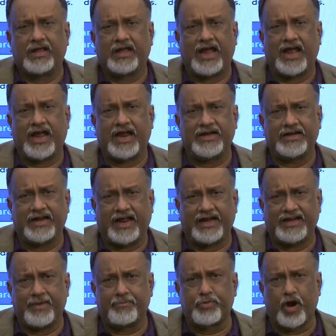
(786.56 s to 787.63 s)
and
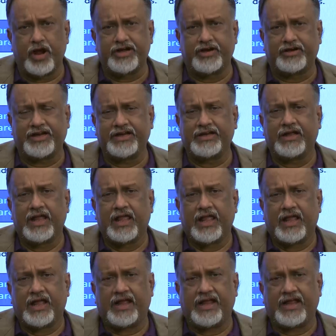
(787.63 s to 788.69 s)
embroidering
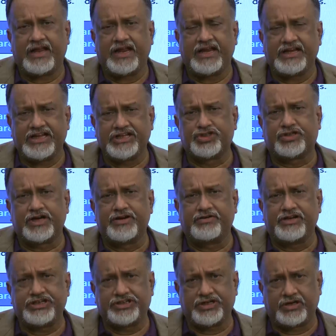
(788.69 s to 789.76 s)
in eastern
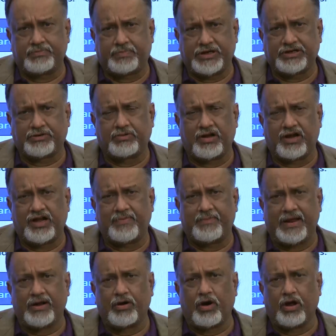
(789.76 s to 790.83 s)
region, particularly
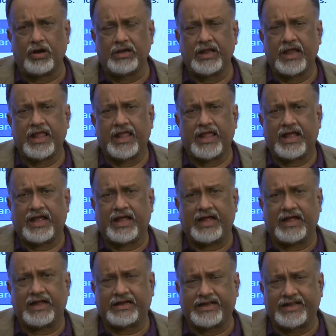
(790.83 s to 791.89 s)
Bengal,
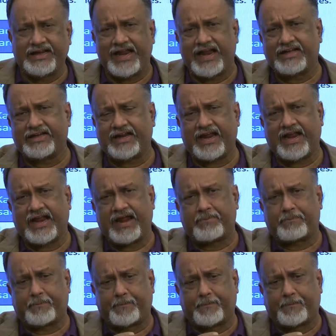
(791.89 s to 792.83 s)
create a